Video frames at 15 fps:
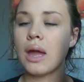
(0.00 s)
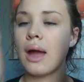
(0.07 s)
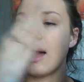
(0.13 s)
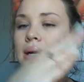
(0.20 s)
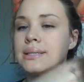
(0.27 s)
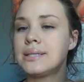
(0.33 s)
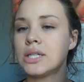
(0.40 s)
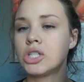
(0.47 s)

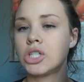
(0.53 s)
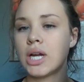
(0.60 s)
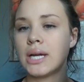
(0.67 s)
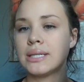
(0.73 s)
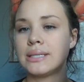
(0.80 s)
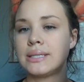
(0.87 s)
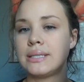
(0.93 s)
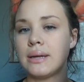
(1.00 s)
I
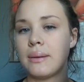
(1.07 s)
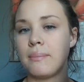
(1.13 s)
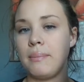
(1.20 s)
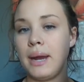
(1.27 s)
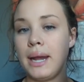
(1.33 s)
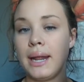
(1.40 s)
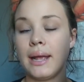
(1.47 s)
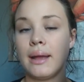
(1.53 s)
suggest
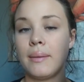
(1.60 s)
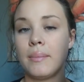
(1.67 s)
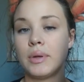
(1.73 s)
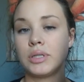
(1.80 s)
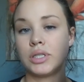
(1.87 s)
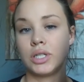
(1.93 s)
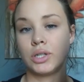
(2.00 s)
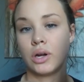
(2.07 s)
medium
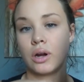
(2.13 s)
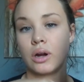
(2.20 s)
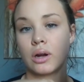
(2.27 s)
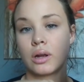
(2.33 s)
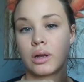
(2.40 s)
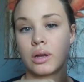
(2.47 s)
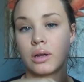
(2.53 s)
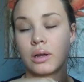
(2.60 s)
to
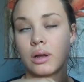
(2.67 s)
dark.